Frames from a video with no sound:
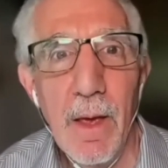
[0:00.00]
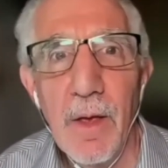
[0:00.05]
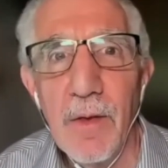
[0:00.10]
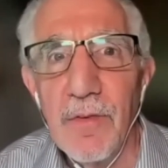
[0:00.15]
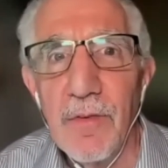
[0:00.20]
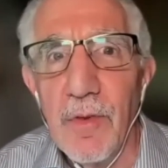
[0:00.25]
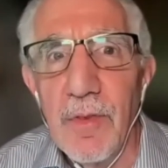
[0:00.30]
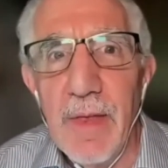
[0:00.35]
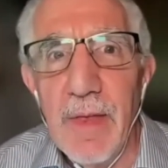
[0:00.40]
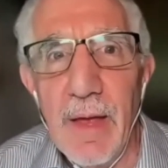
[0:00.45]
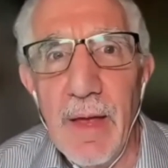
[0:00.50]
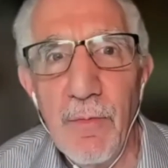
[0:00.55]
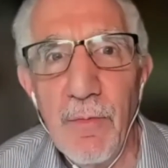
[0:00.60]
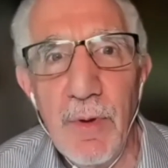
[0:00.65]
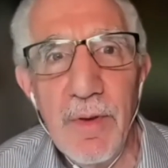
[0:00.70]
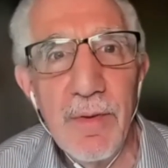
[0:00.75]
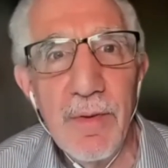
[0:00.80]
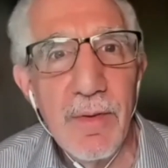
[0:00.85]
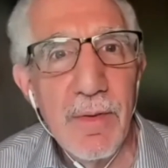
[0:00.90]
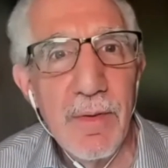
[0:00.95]
So then
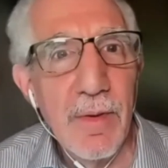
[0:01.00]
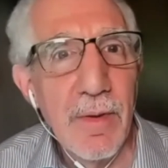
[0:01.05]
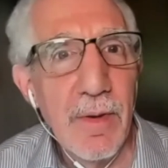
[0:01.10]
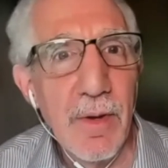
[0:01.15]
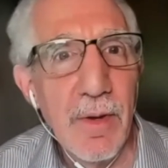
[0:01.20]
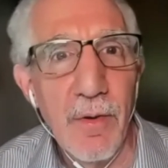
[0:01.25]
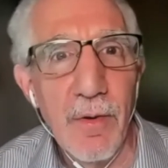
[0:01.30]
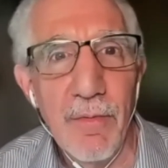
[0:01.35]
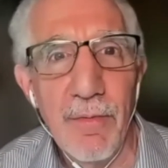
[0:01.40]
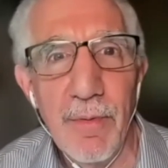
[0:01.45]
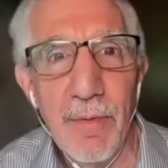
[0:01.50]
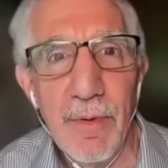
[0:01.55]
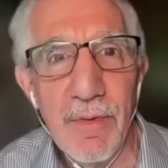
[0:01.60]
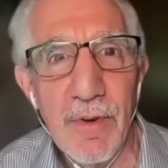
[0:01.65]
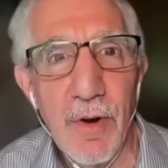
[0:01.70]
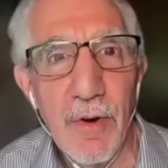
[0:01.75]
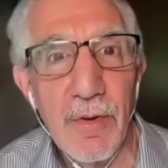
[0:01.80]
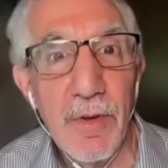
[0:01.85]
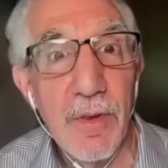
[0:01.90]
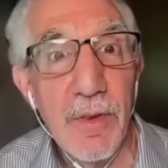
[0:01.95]
if we
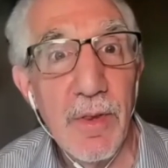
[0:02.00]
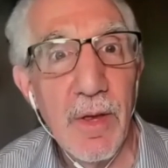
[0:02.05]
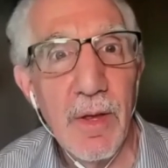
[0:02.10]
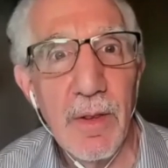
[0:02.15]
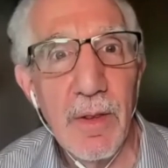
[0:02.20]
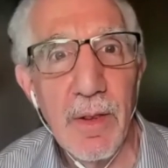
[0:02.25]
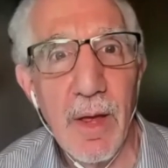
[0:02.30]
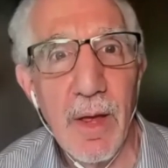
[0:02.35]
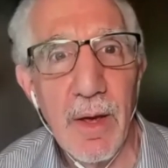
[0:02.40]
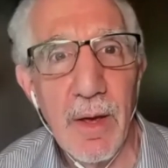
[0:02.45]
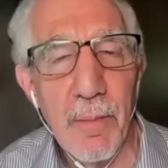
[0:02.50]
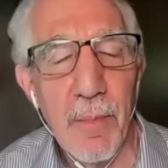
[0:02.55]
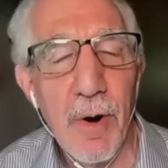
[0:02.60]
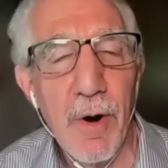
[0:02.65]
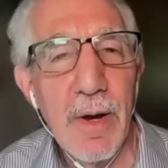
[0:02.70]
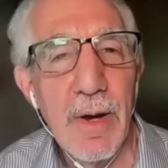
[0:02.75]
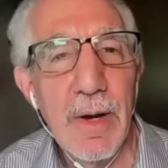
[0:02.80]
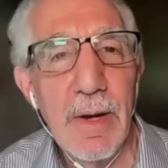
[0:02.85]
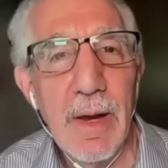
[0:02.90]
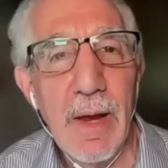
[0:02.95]
start to think like a
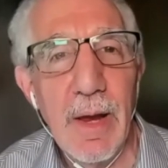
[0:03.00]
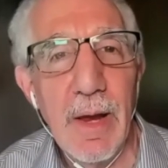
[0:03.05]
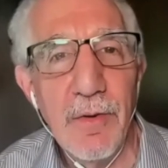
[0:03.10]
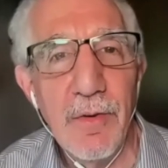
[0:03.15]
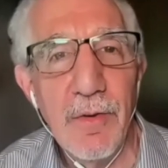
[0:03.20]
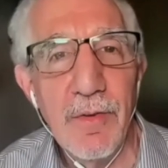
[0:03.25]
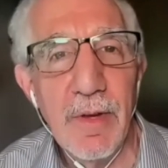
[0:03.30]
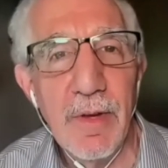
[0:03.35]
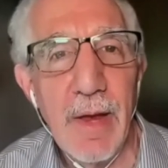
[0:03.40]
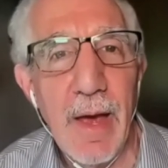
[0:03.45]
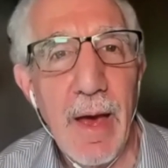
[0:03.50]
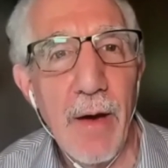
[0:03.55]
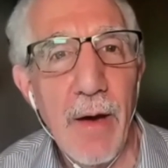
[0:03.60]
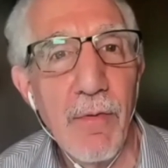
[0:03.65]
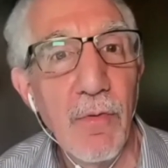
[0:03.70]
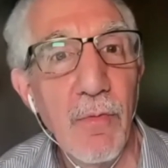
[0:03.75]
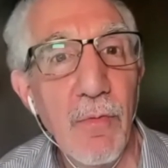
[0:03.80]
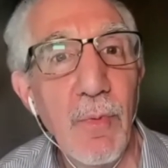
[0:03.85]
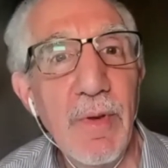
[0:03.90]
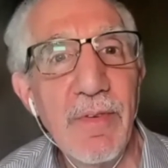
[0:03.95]
marketing agency, how
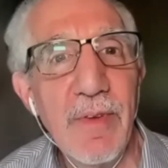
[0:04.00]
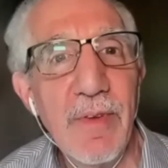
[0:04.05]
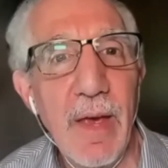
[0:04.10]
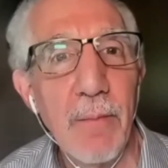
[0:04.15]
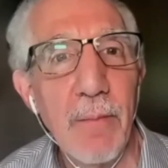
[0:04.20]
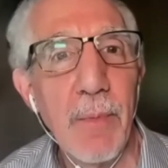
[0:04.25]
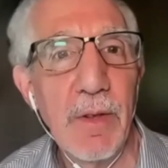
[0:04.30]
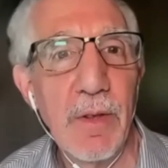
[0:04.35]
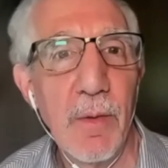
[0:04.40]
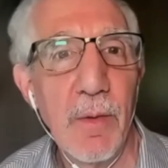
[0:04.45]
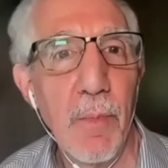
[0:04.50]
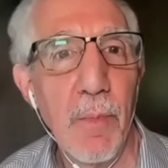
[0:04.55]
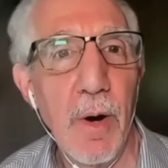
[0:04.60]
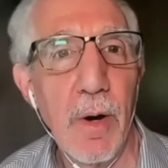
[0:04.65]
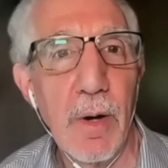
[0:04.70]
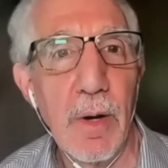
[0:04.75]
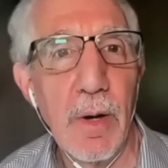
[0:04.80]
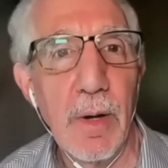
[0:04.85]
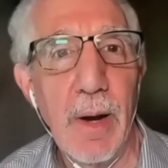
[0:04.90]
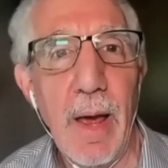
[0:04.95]
can we segment the
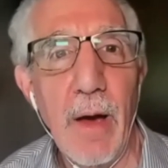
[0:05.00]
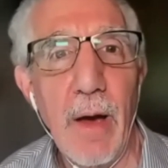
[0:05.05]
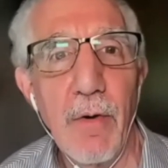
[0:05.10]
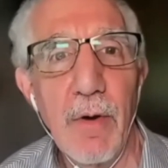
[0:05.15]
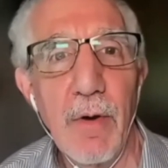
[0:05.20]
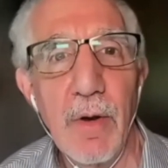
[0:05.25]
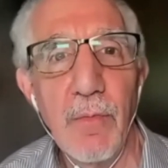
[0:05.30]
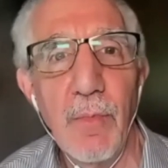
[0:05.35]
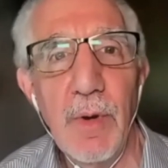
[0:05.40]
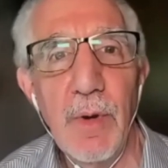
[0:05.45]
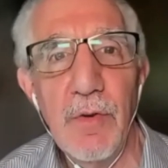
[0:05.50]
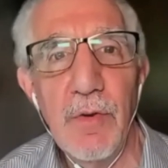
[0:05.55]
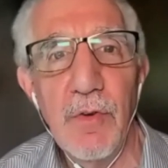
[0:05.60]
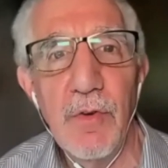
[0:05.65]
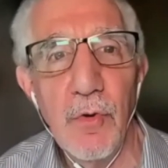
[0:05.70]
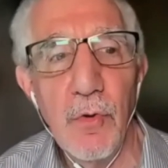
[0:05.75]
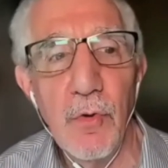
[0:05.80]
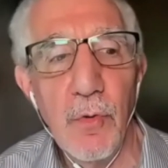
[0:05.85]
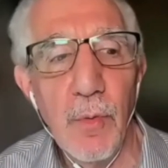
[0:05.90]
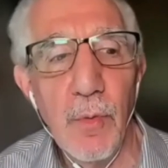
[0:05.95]
market? How can we
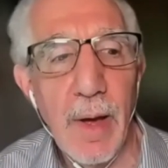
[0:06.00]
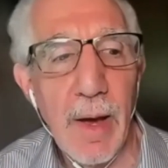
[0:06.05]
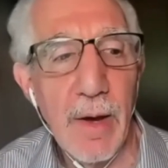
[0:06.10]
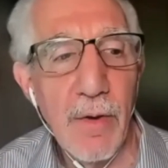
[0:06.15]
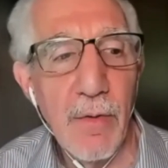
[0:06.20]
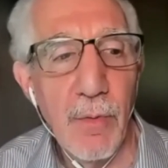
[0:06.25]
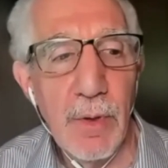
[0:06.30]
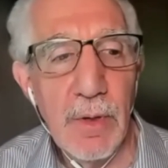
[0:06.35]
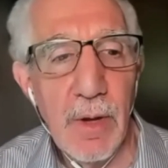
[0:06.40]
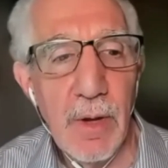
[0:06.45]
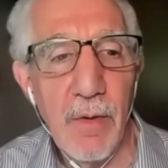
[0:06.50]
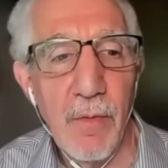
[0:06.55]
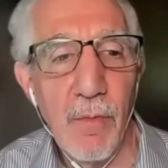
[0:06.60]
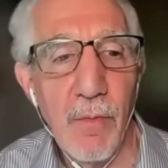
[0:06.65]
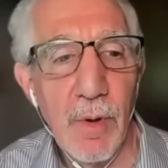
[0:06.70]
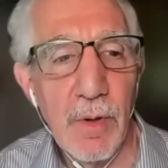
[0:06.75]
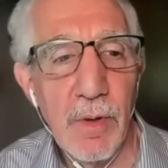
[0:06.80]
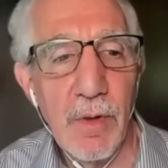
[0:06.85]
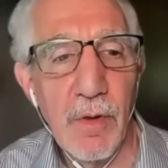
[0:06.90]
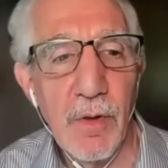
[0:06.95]
take
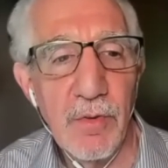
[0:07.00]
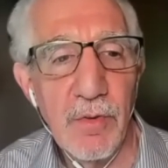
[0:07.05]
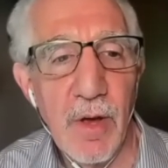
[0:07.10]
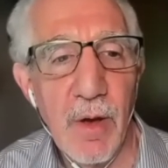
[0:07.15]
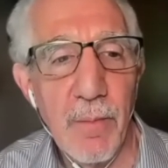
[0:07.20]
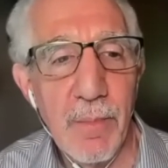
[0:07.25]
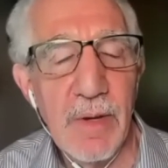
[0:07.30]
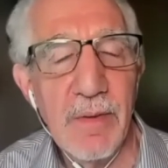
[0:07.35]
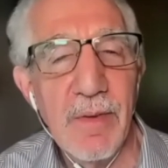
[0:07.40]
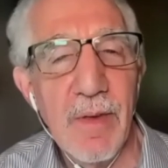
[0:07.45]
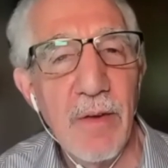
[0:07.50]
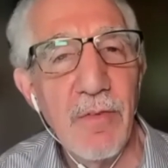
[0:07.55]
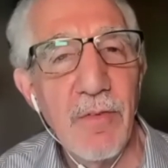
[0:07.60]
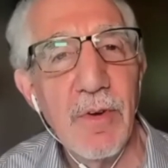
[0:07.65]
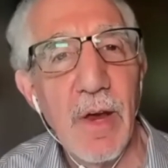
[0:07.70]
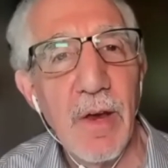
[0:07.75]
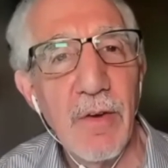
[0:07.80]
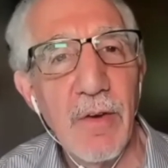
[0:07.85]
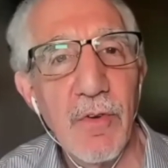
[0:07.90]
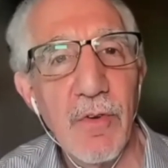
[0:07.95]
one of those companies'
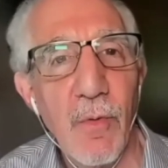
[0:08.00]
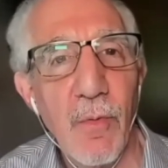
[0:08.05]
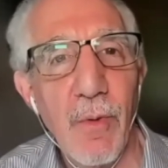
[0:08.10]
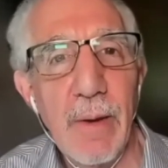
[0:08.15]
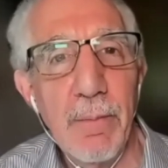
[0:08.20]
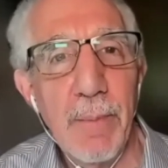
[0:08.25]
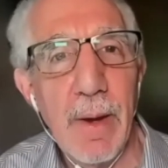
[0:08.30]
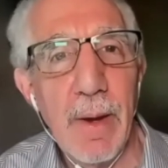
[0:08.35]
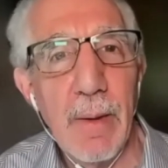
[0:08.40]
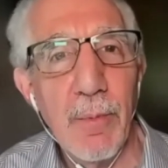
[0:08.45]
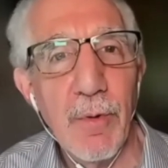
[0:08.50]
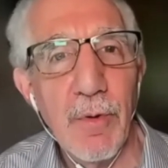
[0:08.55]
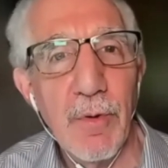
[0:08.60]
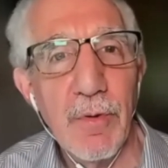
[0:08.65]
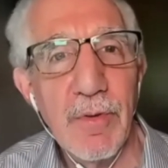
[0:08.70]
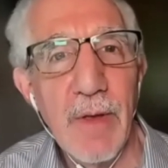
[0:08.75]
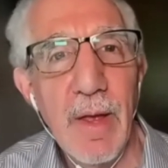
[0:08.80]
educational white papers